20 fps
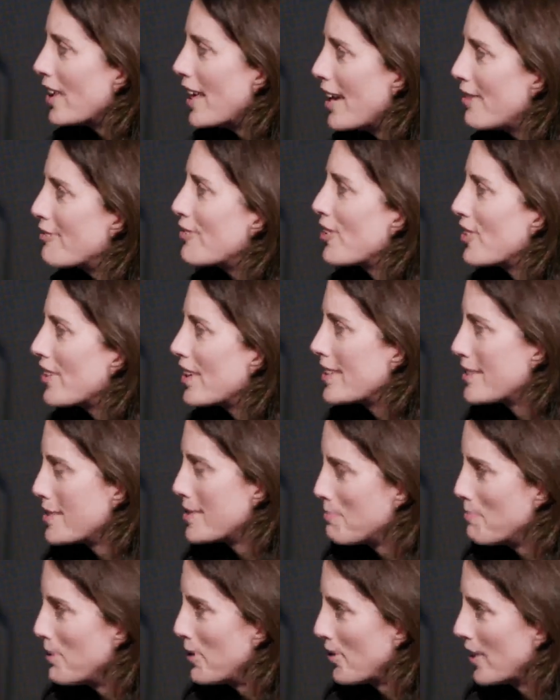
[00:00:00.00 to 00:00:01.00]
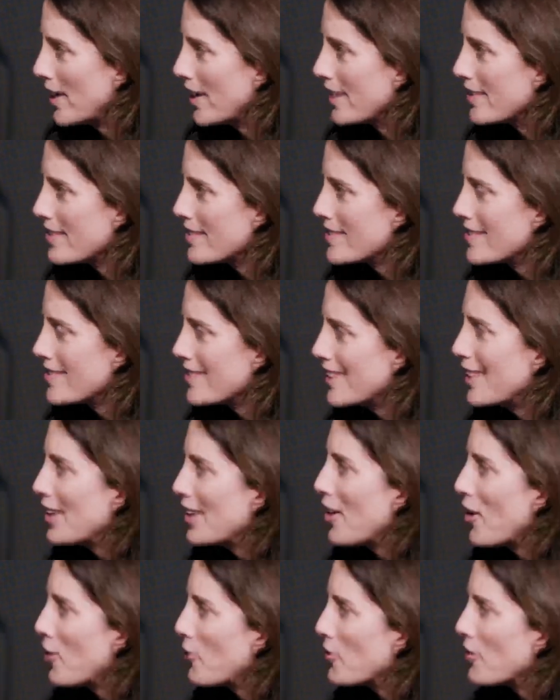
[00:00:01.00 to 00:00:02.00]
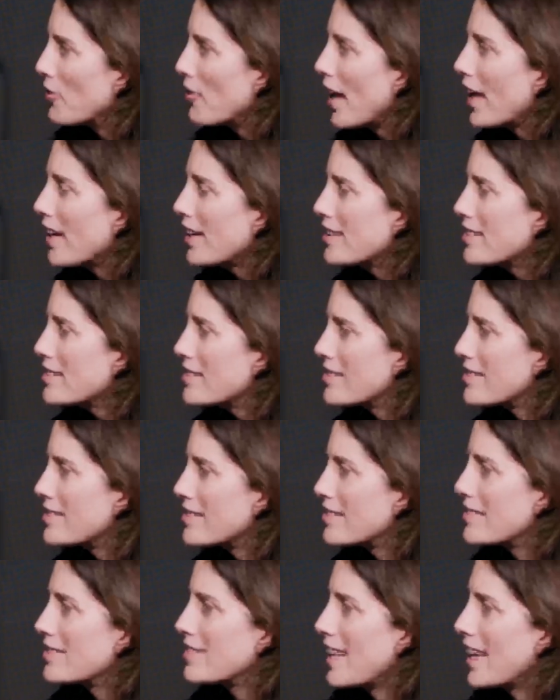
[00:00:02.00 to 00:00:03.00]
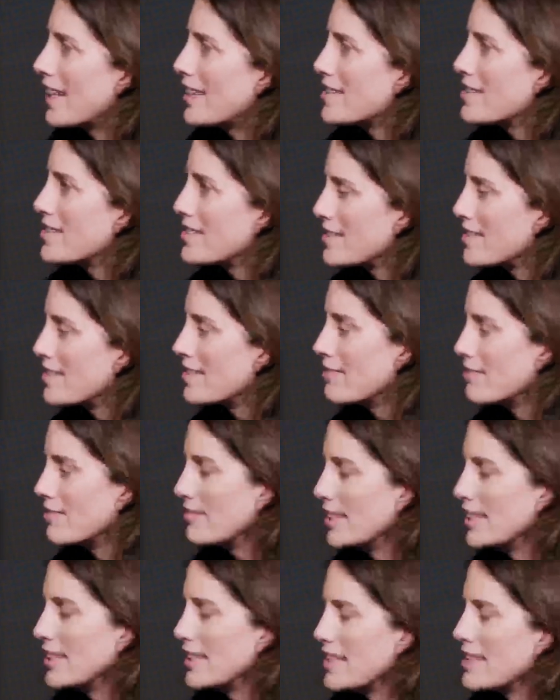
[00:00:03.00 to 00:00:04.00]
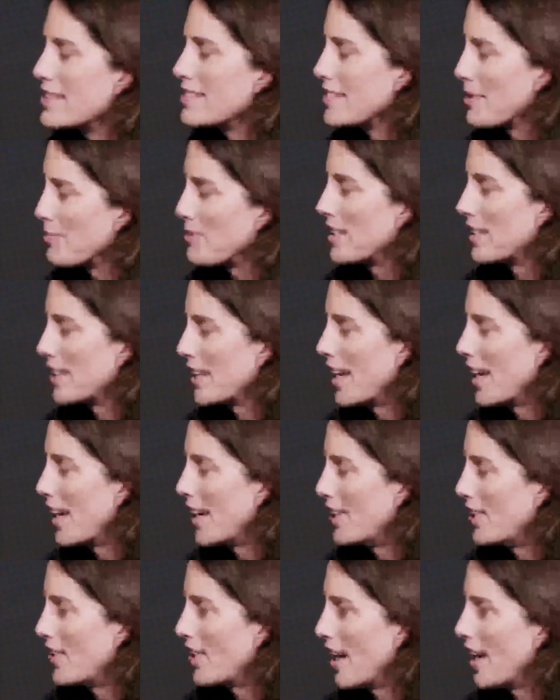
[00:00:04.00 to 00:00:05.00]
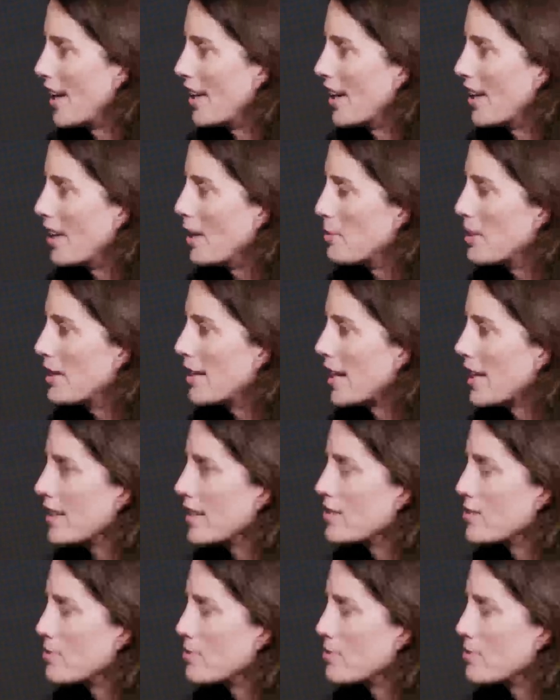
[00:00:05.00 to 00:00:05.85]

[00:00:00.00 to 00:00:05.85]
ever experience. You know, that is something to hang your hat on. I mean, that is